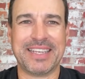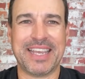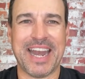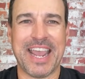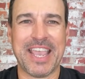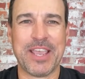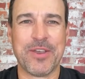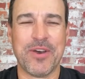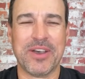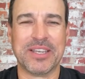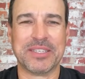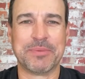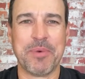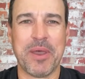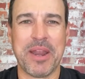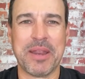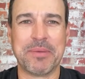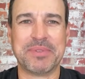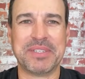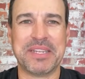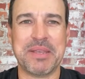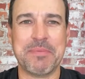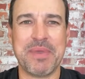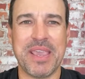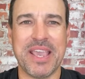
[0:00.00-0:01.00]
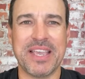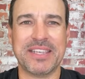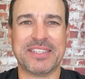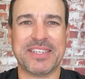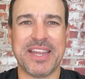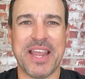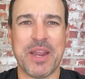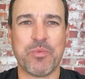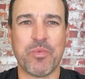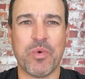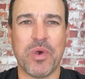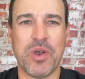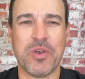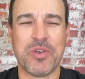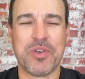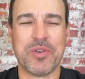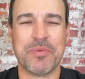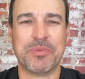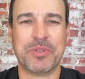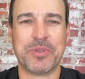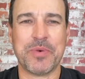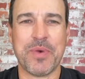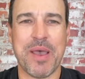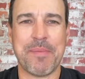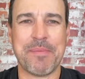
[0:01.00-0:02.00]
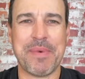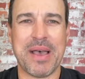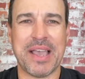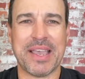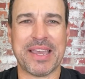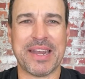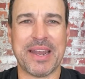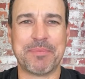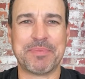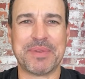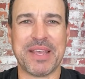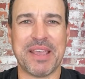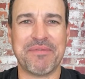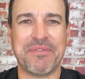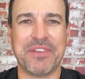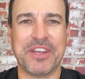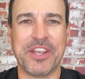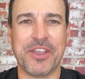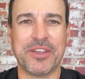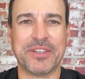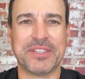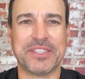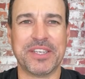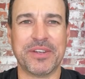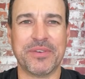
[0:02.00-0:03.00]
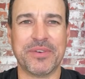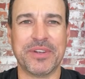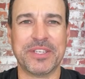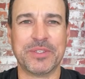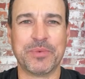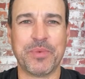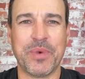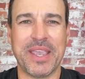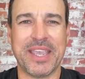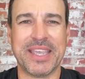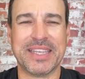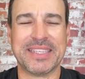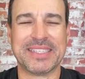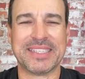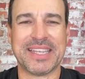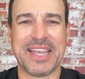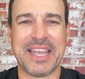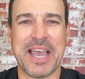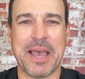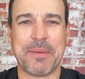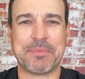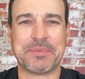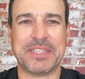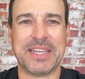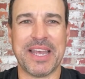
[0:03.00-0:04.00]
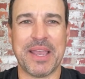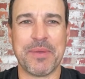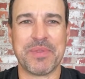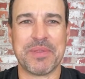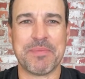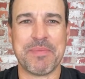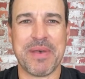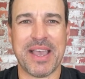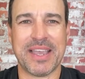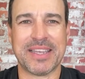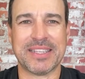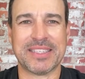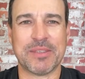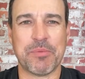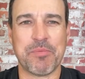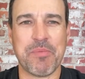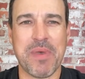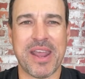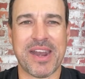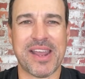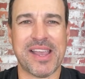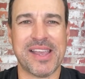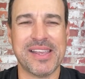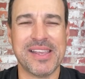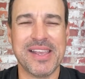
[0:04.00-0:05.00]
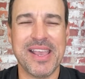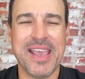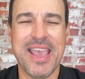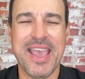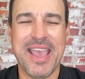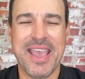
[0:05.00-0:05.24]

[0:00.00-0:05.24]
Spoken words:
G'day guys, my name's Tim Guest and welcome to our Market Update video series where you can stay up to date with the markets that matter